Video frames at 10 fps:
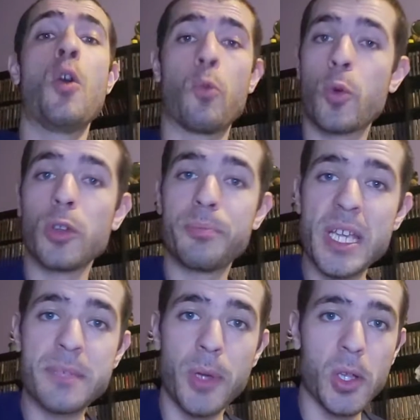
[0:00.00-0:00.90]
World
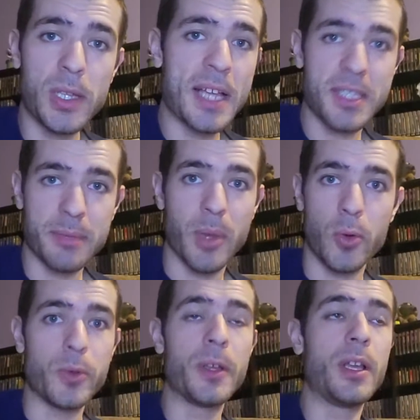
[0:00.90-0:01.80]
Baseball Classic
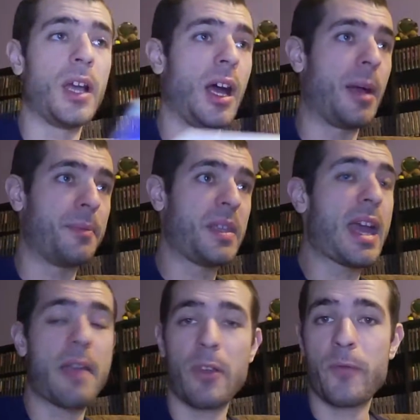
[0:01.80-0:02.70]
mode. Yeah,
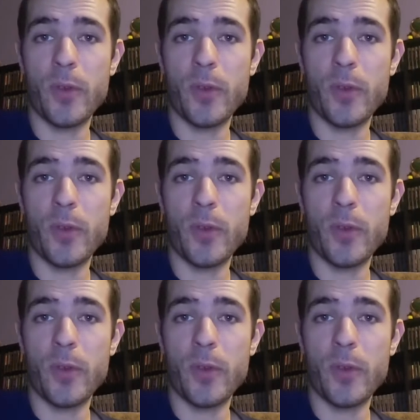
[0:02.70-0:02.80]
every